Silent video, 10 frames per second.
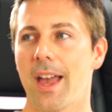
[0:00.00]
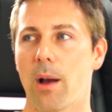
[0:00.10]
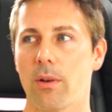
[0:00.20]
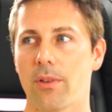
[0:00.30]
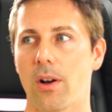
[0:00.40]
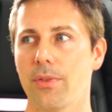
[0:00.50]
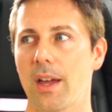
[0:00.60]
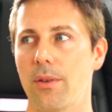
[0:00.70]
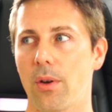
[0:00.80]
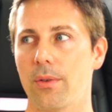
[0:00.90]
However, on
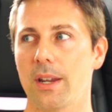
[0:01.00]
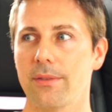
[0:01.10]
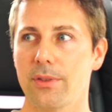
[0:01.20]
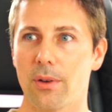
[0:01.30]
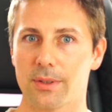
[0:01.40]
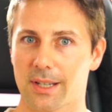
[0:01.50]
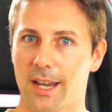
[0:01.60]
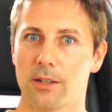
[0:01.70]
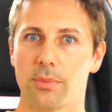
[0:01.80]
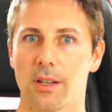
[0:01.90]
that note, even though it's
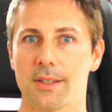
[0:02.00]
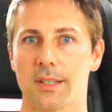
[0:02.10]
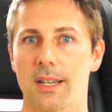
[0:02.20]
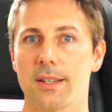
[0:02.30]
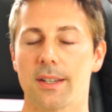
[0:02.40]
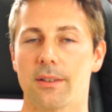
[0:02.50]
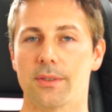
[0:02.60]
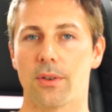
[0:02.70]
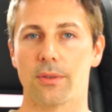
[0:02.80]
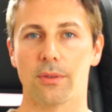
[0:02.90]
cannibalizing
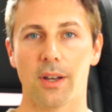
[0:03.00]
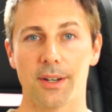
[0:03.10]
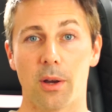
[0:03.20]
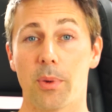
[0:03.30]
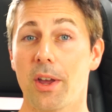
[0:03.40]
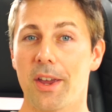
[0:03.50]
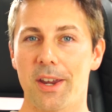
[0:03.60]
Intel's own lineup,